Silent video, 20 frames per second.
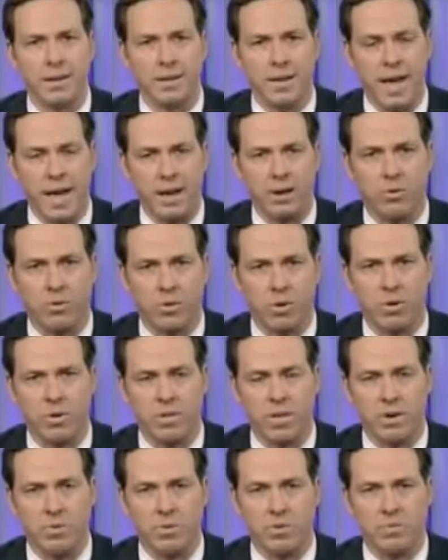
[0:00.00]
in
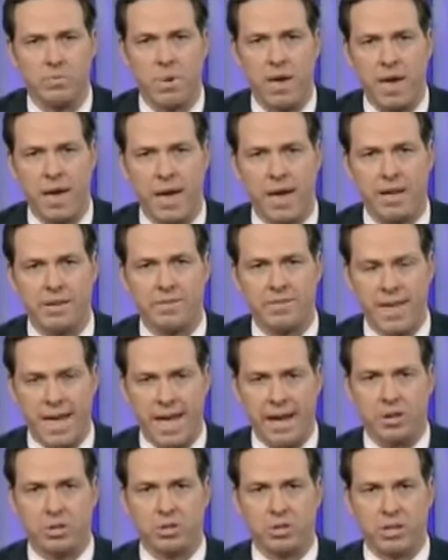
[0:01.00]
Ecuador that was passed
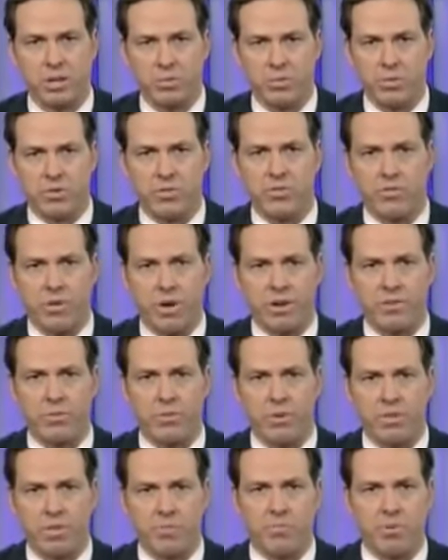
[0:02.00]
actually
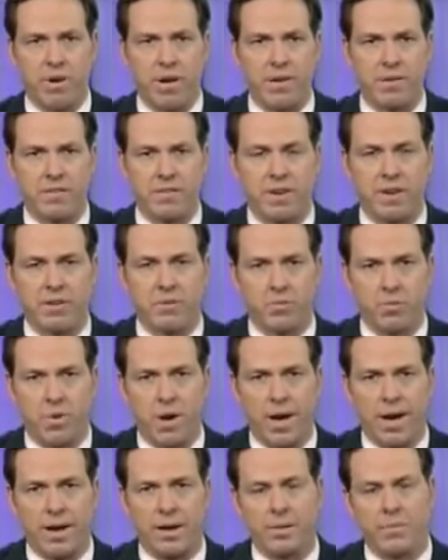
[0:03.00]
restricts what the press can
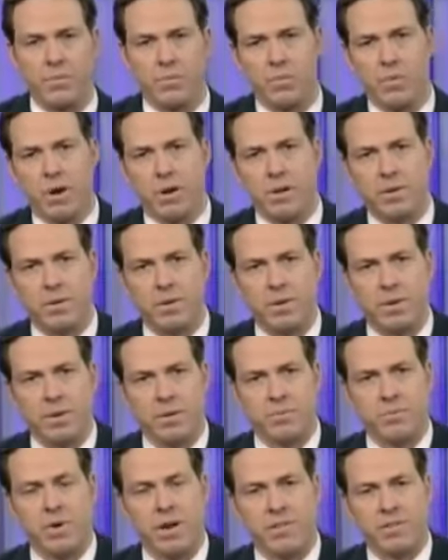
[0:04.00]
write. What
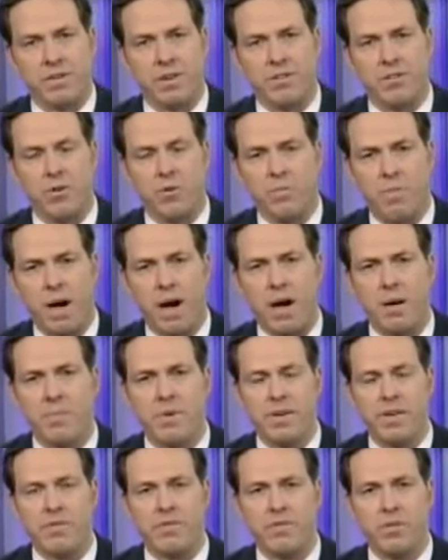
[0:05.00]
President
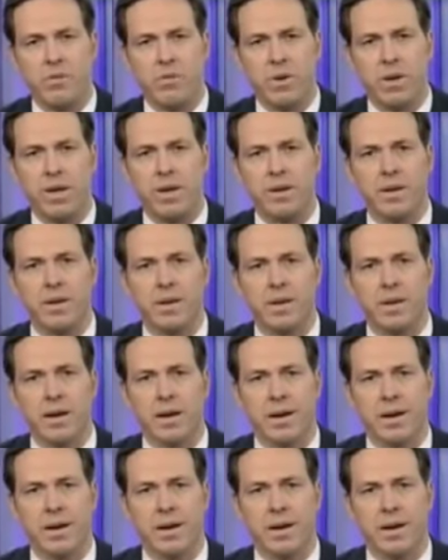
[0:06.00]
Obama is doing